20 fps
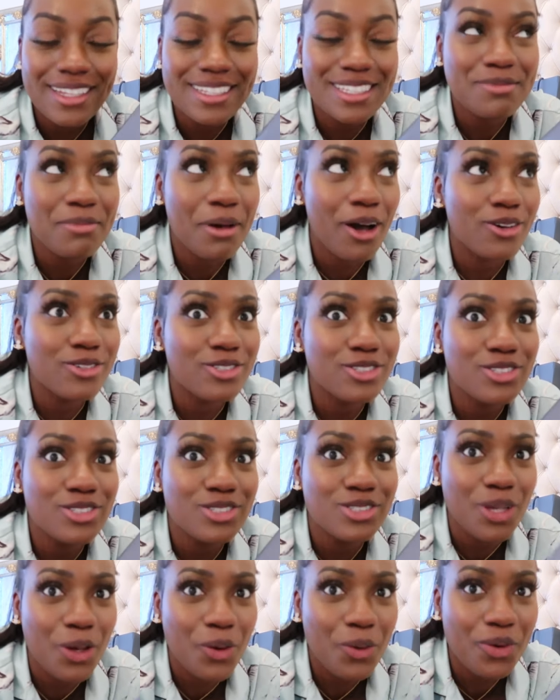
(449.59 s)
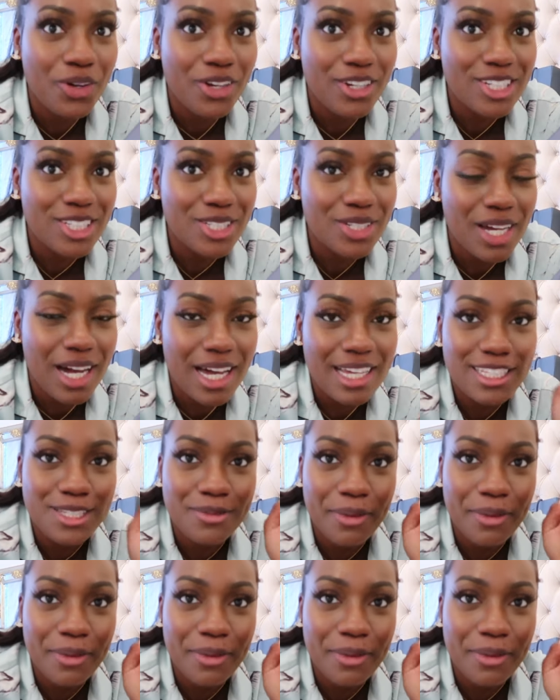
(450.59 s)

It smells so good, you guys.